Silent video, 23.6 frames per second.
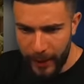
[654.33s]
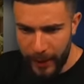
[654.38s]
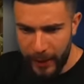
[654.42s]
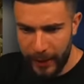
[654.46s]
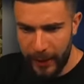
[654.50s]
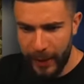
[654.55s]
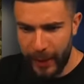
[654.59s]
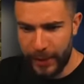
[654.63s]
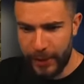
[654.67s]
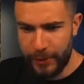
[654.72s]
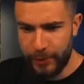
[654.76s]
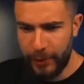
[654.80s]

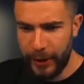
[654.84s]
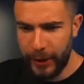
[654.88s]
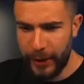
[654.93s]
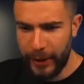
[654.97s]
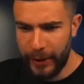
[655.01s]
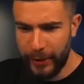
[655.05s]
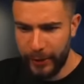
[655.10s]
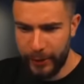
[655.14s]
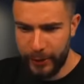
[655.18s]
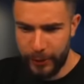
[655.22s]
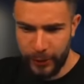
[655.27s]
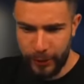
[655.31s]
Guys, we
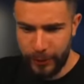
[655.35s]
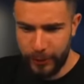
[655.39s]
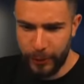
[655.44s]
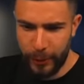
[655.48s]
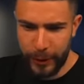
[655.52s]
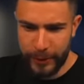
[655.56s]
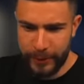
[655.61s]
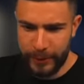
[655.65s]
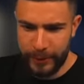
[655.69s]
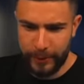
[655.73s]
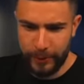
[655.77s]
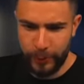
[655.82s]
either just
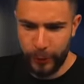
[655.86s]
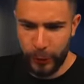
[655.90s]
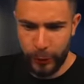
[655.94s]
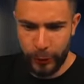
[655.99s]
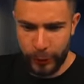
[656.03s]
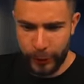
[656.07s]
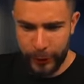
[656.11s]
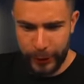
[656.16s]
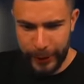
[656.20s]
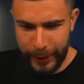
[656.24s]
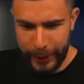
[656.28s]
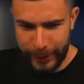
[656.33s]
want more
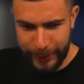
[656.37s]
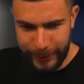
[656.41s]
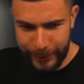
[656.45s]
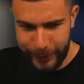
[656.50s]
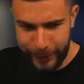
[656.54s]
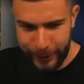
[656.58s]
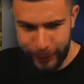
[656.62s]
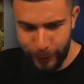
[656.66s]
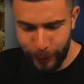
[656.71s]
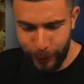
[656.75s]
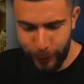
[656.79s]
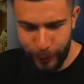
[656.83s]
good hits
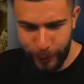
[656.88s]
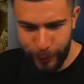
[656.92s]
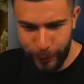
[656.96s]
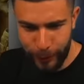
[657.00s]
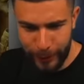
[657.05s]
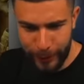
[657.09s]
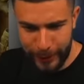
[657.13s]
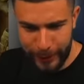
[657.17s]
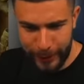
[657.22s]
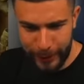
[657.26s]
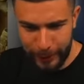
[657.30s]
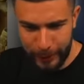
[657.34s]

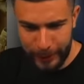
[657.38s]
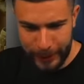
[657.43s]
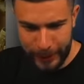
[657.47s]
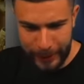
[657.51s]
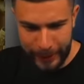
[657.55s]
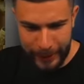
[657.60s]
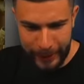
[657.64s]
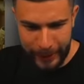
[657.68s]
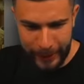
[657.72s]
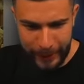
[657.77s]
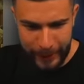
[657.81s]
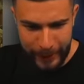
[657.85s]
or a double
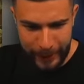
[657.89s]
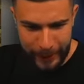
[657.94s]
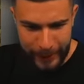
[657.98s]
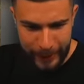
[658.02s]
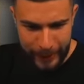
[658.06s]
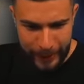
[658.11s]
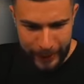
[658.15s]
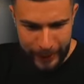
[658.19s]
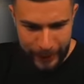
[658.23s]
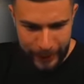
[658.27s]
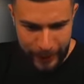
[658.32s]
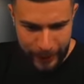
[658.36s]
key.
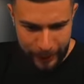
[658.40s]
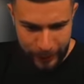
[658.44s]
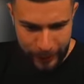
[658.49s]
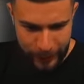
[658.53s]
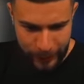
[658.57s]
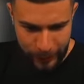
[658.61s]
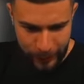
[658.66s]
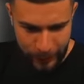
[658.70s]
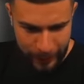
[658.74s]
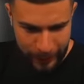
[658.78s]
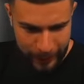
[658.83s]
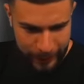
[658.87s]
I'm
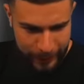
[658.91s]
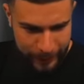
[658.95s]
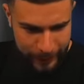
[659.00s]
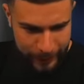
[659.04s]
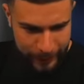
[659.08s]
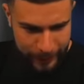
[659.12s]
so like...